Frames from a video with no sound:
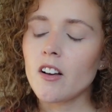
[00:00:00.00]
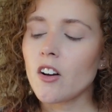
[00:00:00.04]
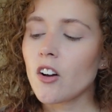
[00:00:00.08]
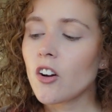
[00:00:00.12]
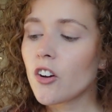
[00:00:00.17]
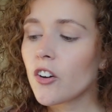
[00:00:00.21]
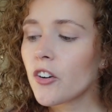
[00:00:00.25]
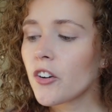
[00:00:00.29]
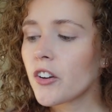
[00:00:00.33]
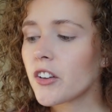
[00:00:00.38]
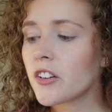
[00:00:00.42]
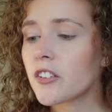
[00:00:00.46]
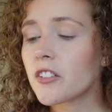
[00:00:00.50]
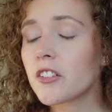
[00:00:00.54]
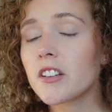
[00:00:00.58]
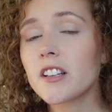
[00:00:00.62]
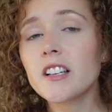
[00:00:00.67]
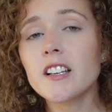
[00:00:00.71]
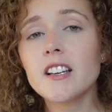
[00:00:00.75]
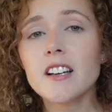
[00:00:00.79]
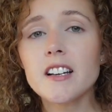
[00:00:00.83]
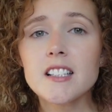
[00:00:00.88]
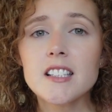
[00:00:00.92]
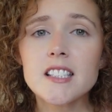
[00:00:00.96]
oh, I
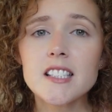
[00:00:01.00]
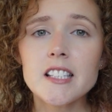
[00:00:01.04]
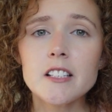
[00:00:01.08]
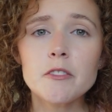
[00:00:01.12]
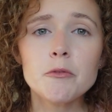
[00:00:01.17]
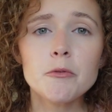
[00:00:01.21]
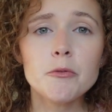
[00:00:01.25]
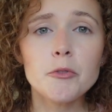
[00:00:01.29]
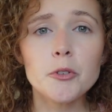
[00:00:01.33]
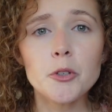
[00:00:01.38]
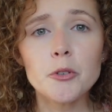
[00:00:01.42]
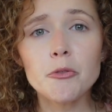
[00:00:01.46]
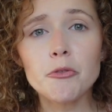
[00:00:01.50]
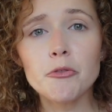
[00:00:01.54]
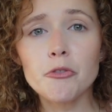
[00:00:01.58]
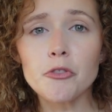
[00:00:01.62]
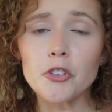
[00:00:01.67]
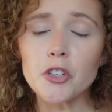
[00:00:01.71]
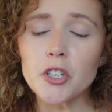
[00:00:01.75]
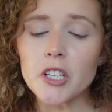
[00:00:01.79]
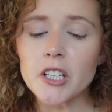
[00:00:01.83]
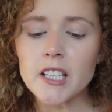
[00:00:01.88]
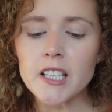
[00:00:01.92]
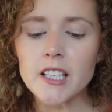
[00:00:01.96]
got it sent for
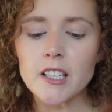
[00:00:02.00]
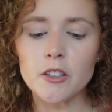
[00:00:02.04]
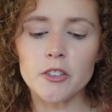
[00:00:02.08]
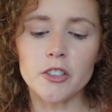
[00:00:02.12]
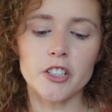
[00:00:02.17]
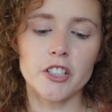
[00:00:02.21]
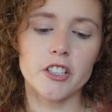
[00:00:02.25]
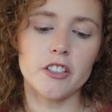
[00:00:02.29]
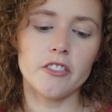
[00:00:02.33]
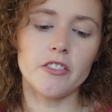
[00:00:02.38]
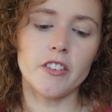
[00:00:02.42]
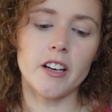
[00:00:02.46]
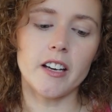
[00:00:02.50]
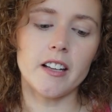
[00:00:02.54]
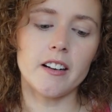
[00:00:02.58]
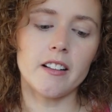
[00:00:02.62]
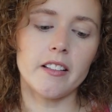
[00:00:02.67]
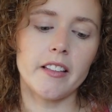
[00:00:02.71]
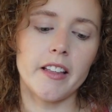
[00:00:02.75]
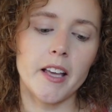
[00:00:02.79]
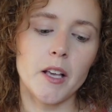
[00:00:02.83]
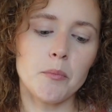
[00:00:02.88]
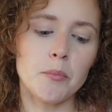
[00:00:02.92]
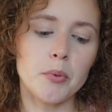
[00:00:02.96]
free, or you've got to
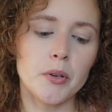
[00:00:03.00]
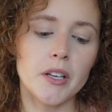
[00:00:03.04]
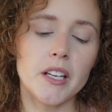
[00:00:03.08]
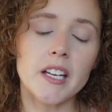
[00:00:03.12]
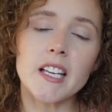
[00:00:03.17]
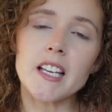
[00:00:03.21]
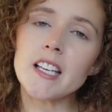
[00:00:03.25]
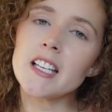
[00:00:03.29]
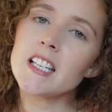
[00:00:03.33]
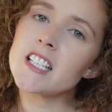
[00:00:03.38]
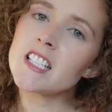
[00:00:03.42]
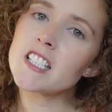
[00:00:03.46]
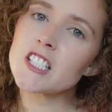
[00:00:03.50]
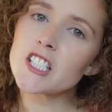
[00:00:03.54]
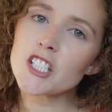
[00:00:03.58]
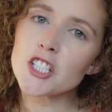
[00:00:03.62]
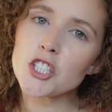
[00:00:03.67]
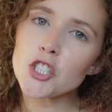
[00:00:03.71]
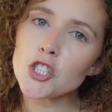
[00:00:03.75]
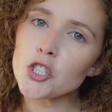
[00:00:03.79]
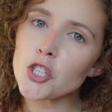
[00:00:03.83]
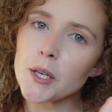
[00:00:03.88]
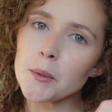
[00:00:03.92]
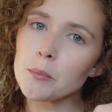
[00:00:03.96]
like put it in a
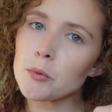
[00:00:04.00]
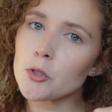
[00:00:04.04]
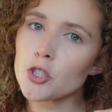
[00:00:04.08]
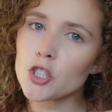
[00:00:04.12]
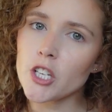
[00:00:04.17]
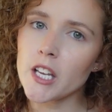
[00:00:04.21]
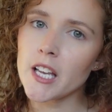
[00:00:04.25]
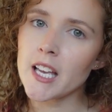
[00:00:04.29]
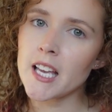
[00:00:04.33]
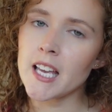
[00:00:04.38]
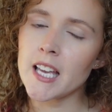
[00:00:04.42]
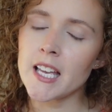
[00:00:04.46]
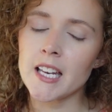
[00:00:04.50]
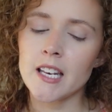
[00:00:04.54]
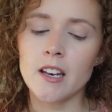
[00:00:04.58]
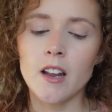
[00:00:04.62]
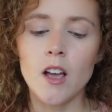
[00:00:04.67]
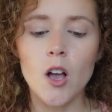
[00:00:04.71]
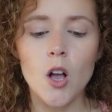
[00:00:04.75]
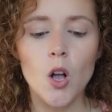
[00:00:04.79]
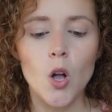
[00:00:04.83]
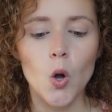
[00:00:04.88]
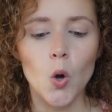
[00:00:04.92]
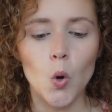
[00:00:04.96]
description,
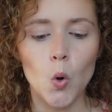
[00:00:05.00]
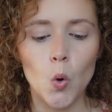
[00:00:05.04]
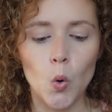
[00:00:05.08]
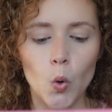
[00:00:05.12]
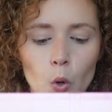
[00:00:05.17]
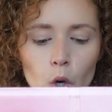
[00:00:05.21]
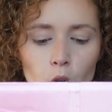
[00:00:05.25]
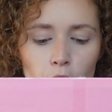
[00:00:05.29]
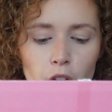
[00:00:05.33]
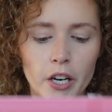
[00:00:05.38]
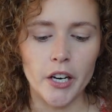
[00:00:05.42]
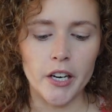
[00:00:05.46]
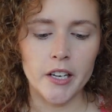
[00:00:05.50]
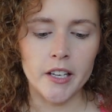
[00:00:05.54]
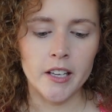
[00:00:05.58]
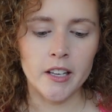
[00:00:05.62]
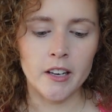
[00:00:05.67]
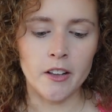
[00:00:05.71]
or,